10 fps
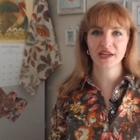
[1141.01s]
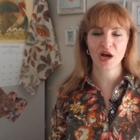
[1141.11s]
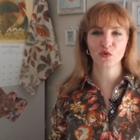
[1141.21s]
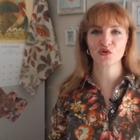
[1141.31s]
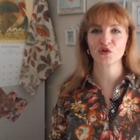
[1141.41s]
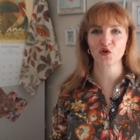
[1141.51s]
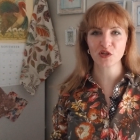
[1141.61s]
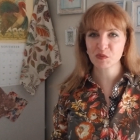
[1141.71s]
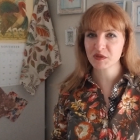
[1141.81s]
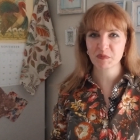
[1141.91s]
out
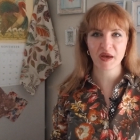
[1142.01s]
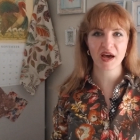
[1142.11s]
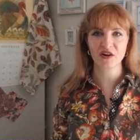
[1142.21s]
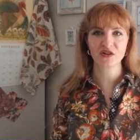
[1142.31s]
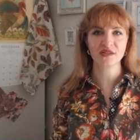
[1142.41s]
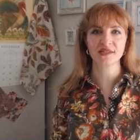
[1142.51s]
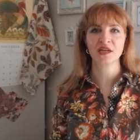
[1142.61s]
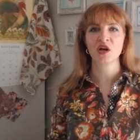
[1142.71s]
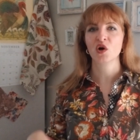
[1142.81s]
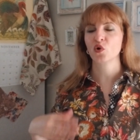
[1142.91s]
Christmas patterns
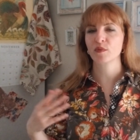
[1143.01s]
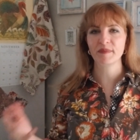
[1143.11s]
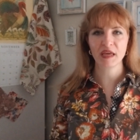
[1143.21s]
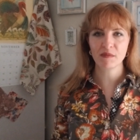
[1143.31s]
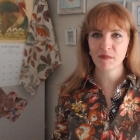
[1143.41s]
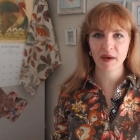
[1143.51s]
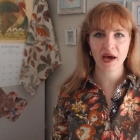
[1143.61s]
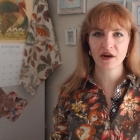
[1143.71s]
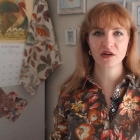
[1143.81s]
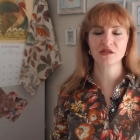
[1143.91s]
or baby
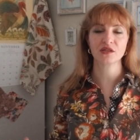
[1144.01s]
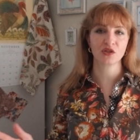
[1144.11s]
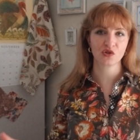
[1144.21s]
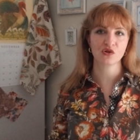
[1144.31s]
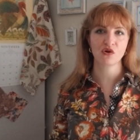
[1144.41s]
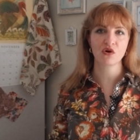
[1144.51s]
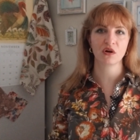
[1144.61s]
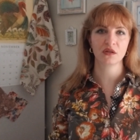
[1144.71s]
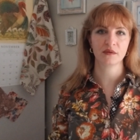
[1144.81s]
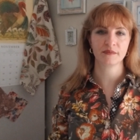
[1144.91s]
patterns and so
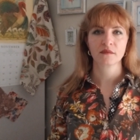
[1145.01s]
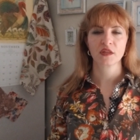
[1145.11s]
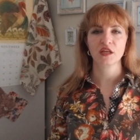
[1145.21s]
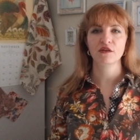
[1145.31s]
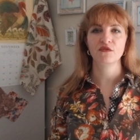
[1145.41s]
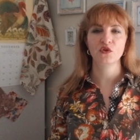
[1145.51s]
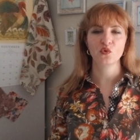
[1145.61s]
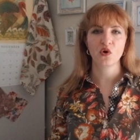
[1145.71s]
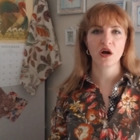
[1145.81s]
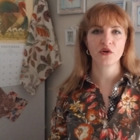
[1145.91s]
on. If
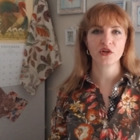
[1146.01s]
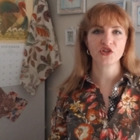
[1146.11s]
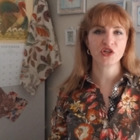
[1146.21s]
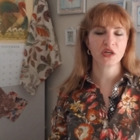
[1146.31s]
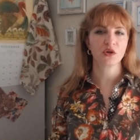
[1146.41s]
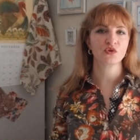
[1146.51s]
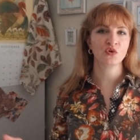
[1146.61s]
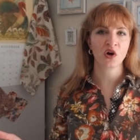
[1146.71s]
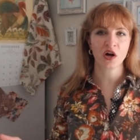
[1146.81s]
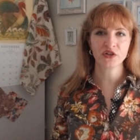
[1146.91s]
you are reaching out
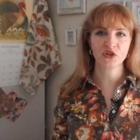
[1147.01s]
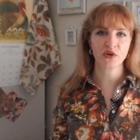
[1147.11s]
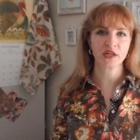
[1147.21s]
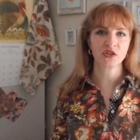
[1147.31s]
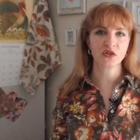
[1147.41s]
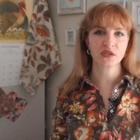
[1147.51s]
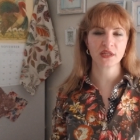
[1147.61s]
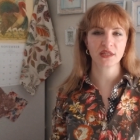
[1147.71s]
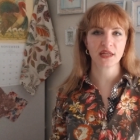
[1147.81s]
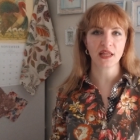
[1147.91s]
to art directors
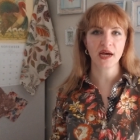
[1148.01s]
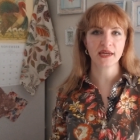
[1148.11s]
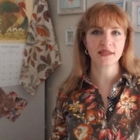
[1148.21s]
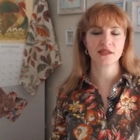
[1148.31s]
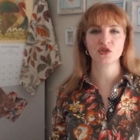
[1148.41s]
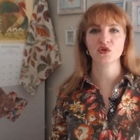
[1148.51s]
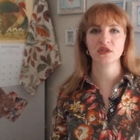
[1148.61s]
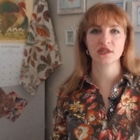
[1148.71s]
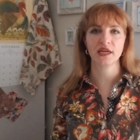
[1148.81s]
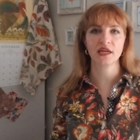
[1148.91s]
and clients, you
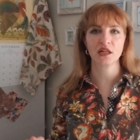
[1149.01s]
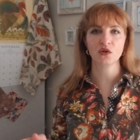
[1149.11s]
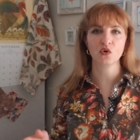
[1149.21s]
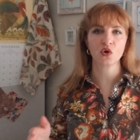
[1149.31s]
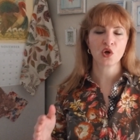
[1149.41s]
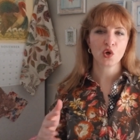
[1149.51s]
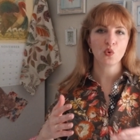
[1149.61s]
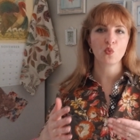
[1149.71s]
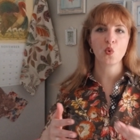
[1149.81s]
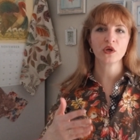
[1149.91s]
can take a look
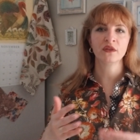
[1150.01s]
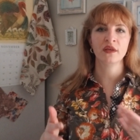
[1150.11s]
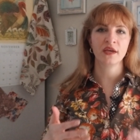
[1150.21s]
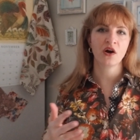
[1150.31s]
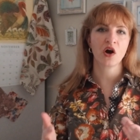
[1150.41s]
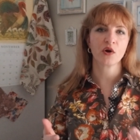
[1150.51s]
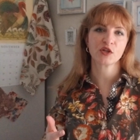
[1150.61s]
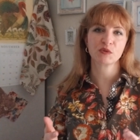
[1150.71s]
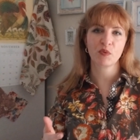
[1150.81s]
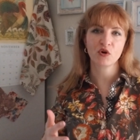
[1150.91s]
what they are
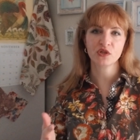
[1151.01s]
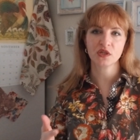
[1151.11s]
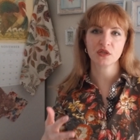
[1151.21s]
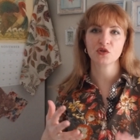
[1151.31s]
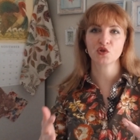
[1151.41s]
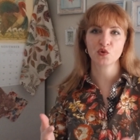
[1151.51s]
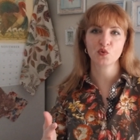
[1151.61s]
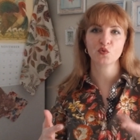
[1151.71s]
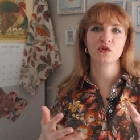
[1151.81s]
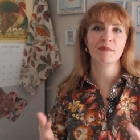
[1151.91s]
responding
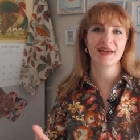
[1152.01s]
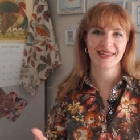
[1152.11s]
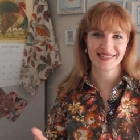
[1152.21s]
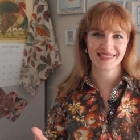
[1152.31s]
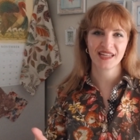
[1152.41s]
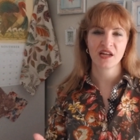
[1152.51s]
to the best.